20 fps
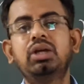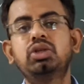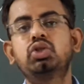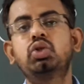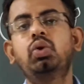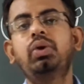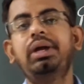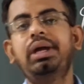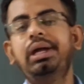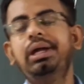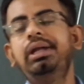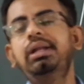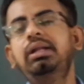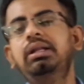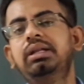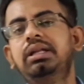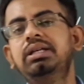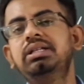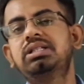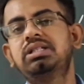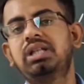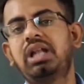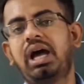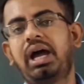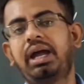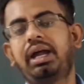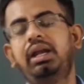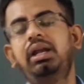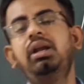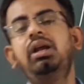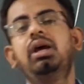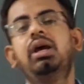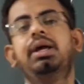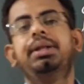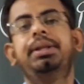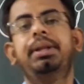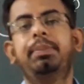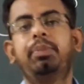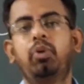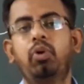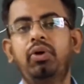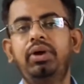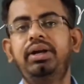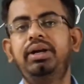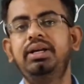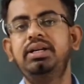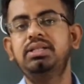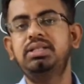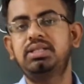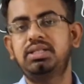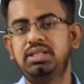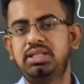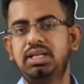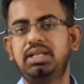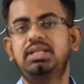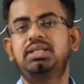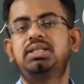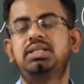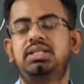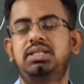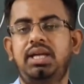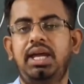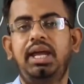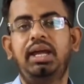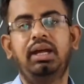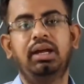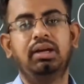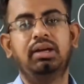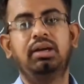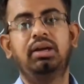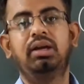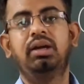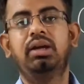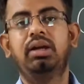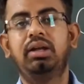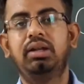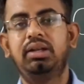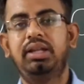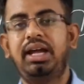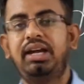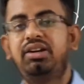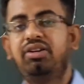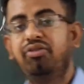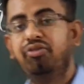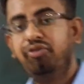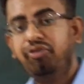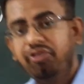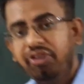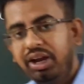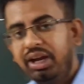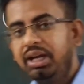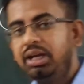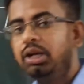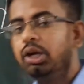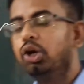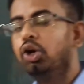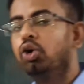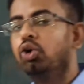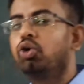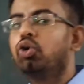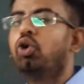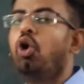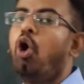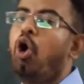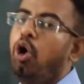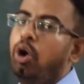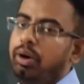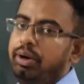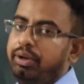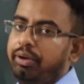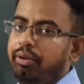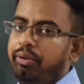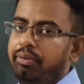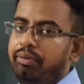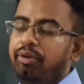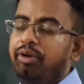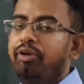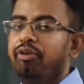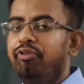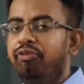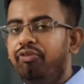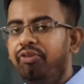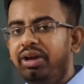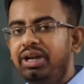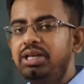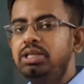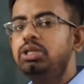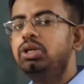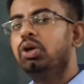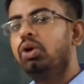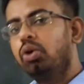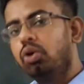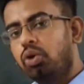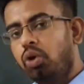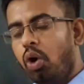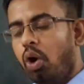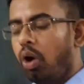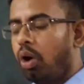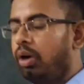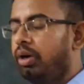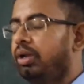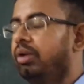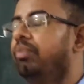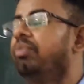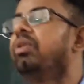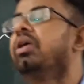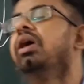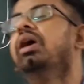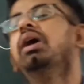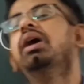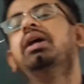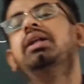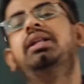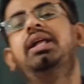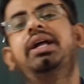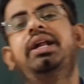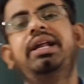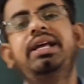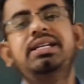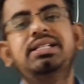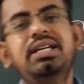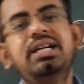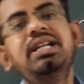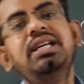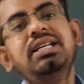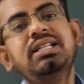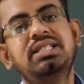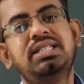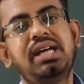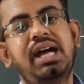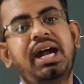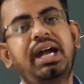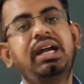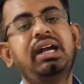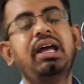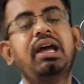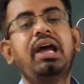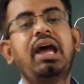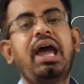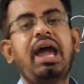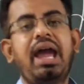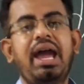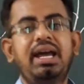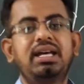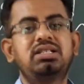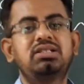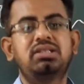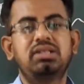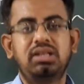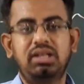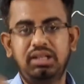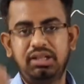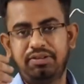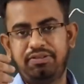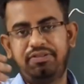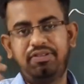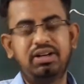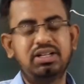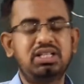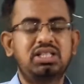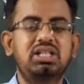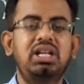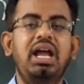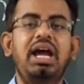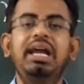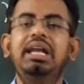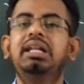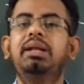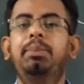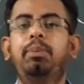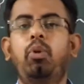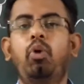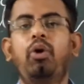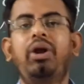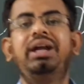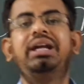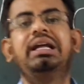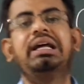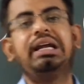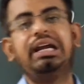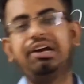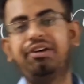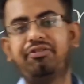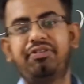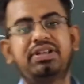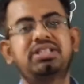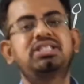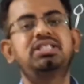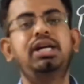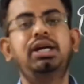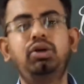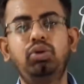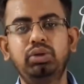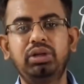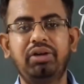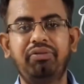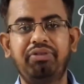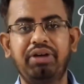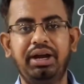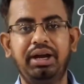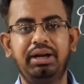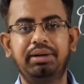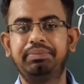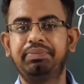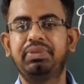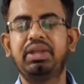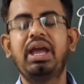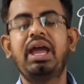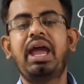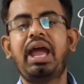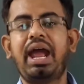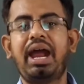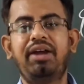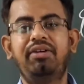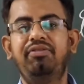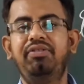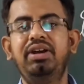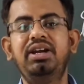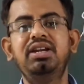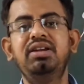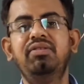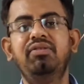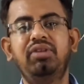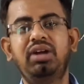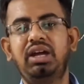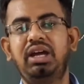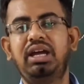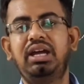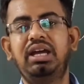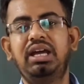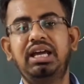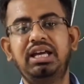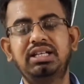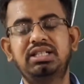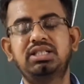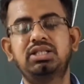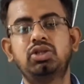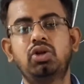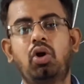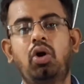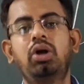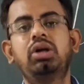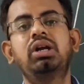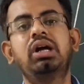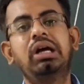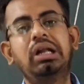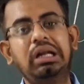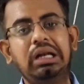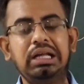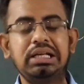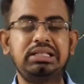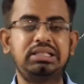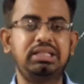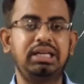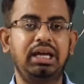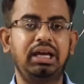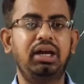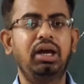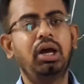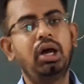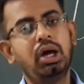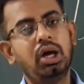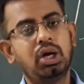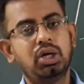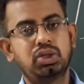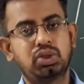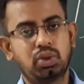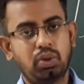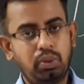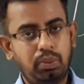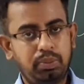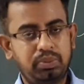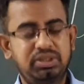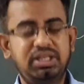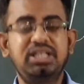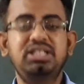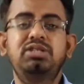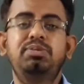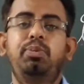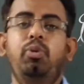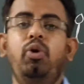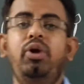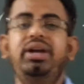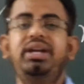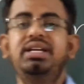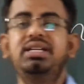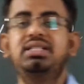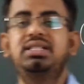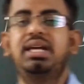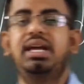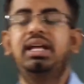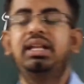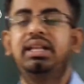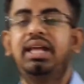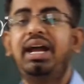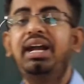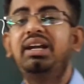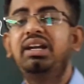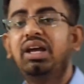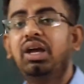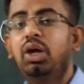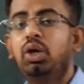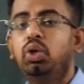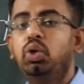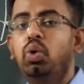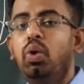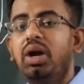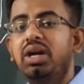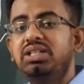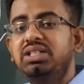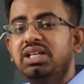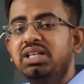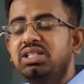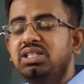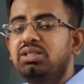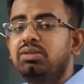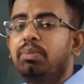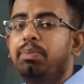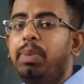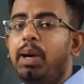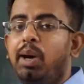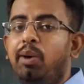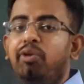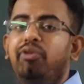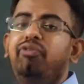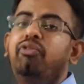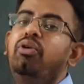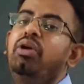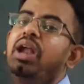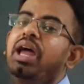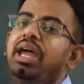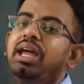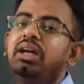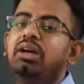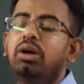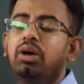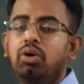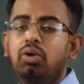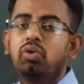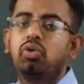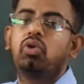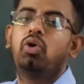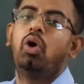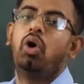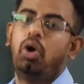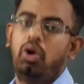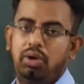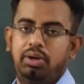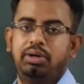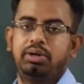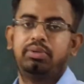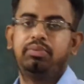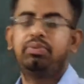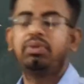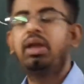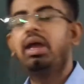So in this line, the poet is just saying that wind god, wind god. The reason is that as in the first line the poet requested to the wind and wind is not listening. So just poet is saying that you are just powerful like God.